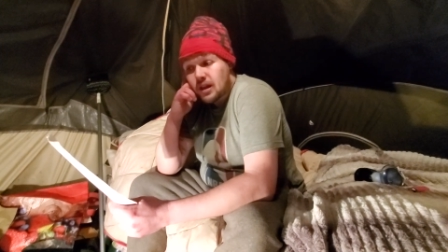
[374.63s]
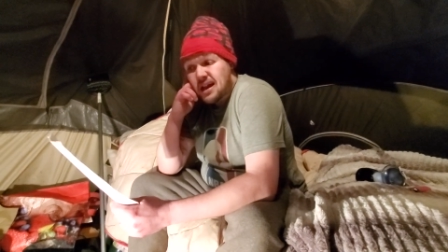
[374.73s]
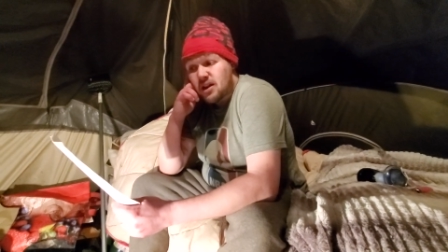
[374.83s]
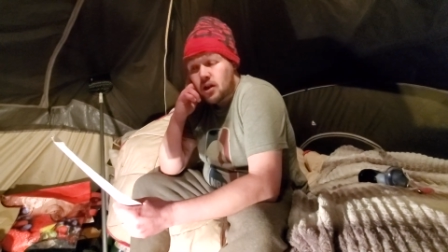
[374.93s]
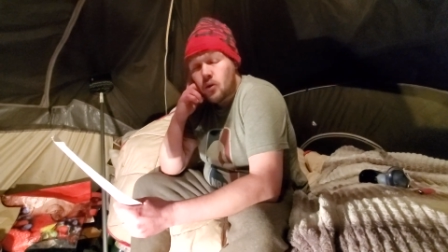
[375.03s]

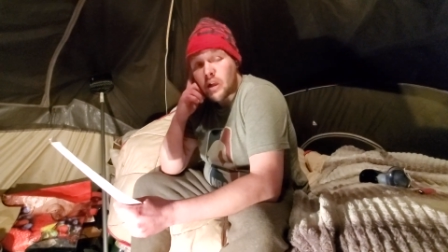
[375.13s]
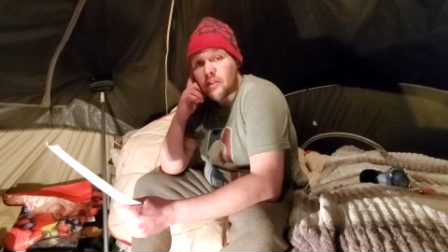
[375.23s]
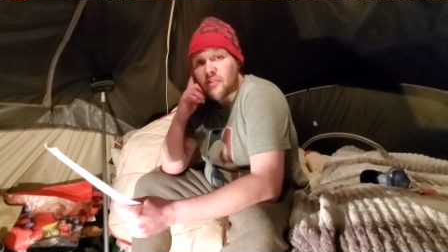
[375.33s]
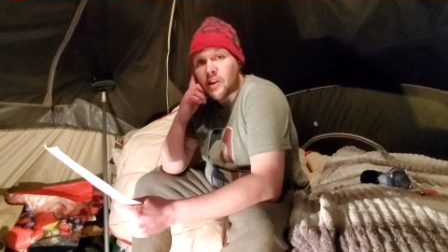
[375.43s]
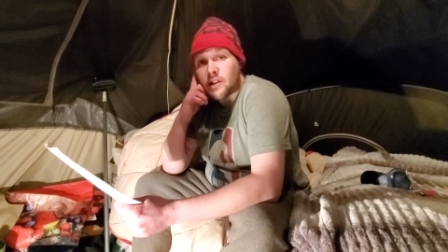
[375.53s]
I don't know
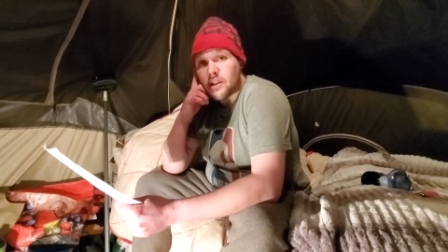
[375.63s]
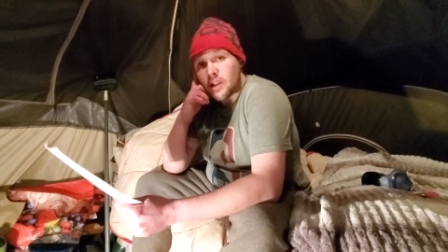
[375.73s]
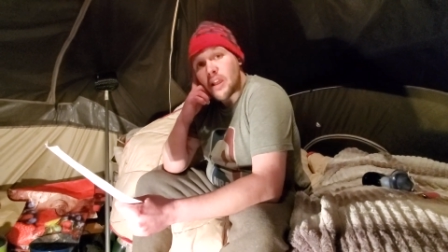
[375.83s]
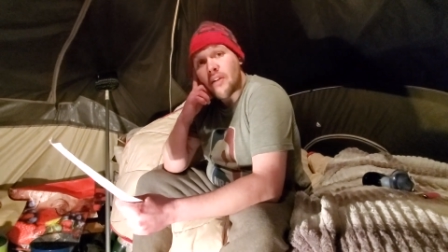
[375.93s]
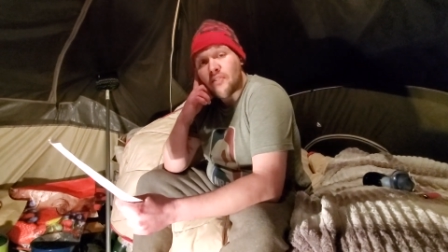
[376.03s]
if it
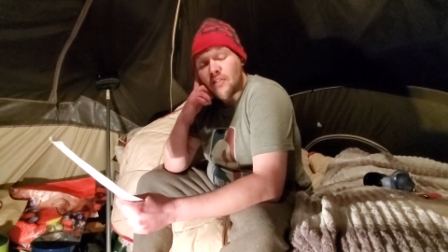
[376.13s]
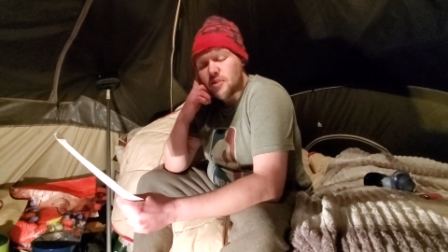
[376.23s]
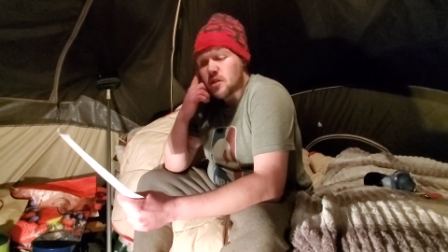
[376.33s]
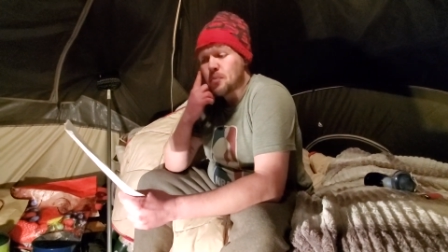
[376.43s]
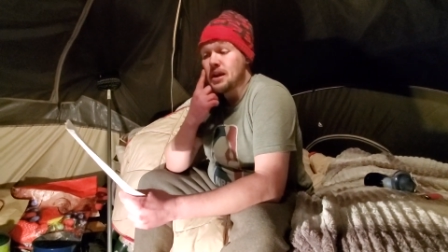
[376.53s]
if
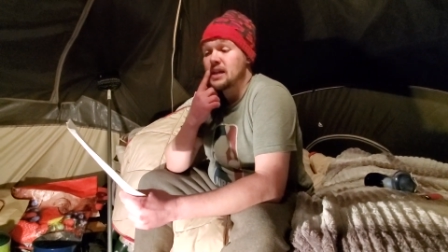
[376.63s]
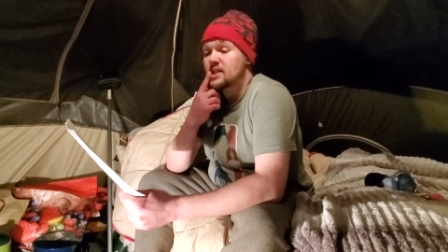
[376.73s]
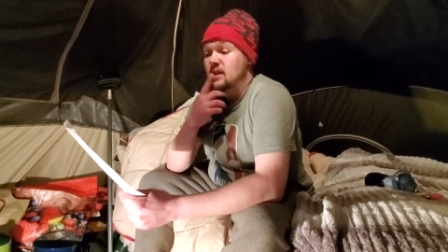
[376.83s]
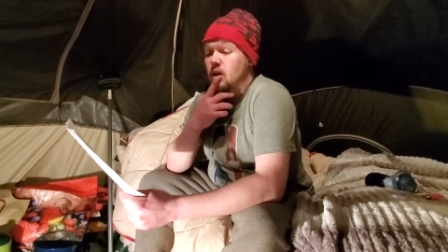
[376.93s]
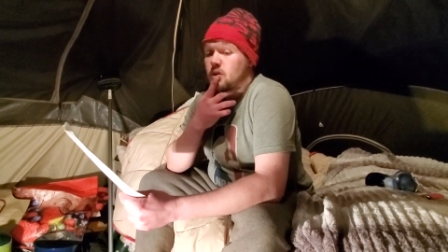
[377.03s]
everything
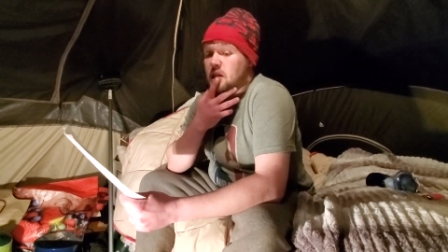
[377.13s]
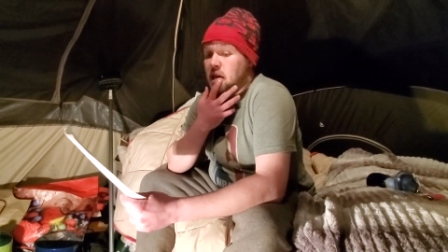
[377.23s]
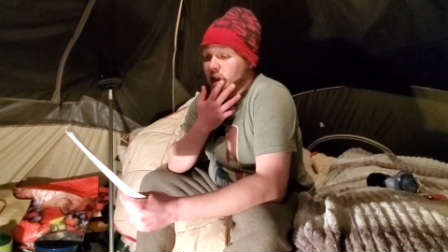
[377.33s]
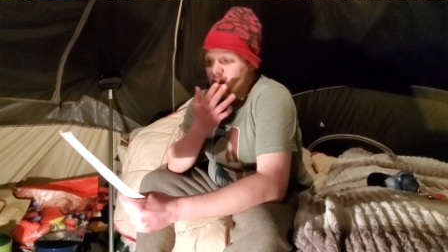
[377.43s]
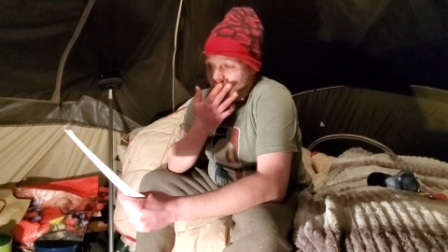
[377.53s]
pans out.
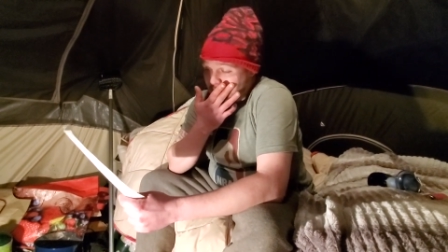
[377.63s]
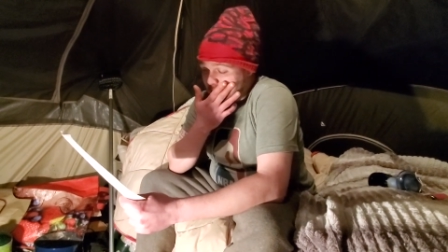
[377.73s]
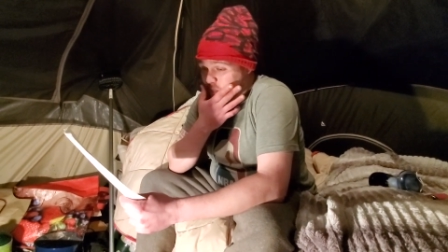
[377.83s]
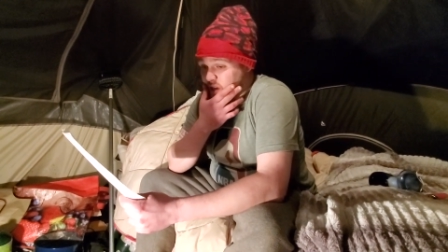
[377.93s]
Then I hope to